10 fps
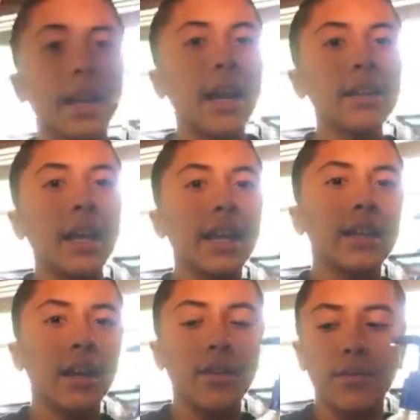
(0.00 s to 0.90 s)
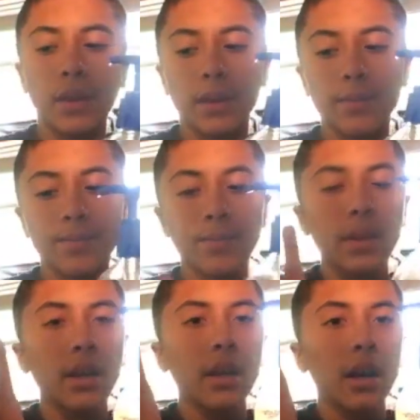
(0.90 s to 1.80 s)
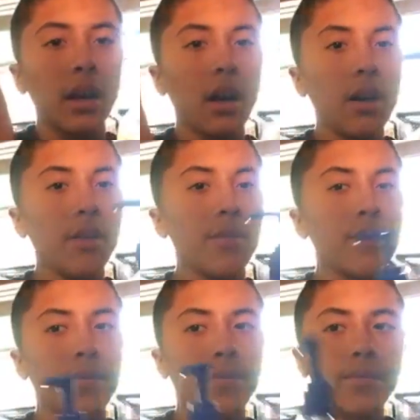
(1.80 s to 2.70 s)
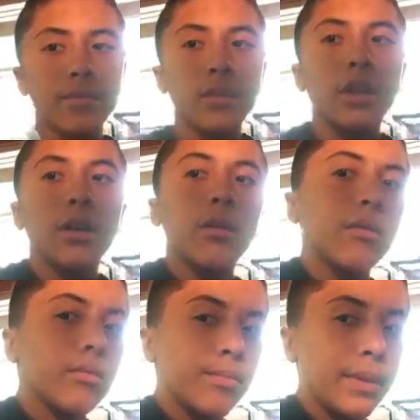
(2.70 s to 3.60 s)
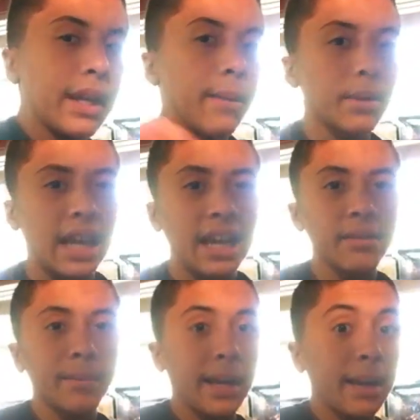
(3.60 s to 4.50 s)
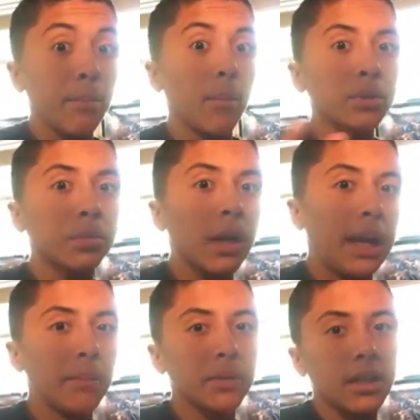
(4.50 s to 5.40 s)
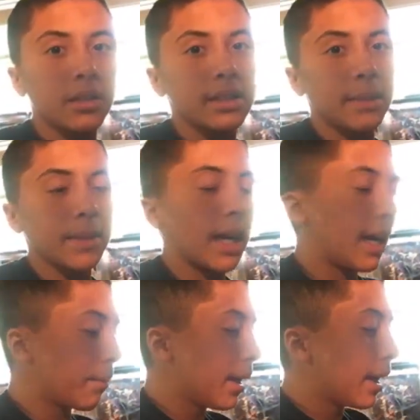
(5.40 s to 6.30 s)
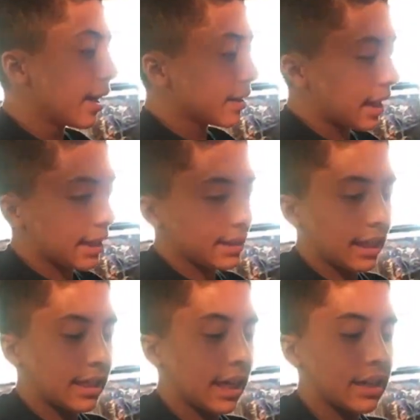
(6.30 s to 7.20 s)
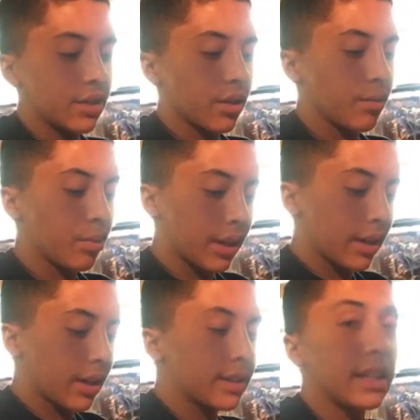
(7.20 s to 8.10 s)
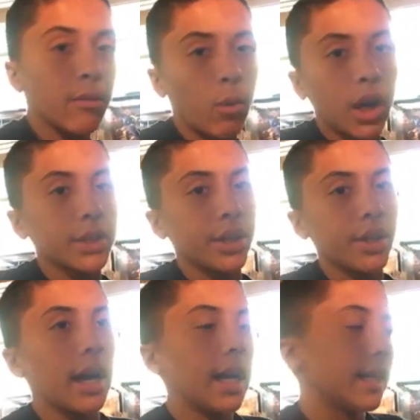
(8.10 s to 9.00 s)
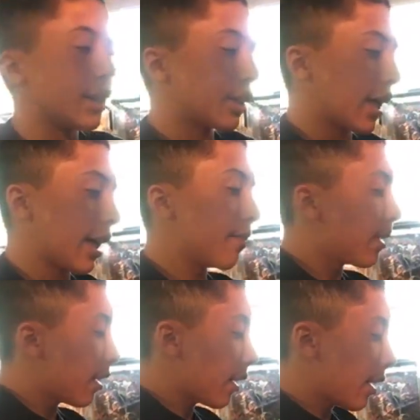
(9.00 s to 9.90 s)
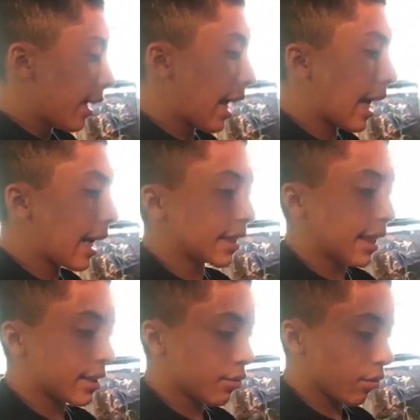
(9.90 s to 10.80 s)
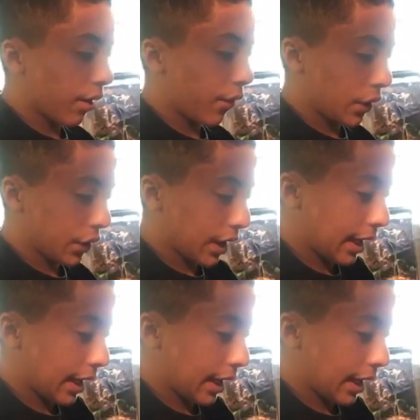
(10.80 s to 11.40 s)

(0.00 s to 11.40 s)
that I like of um of you know being able to handle my multiple animals at the same time hand sanitizer pretty good instead of washing your hand each time and it's less rough on your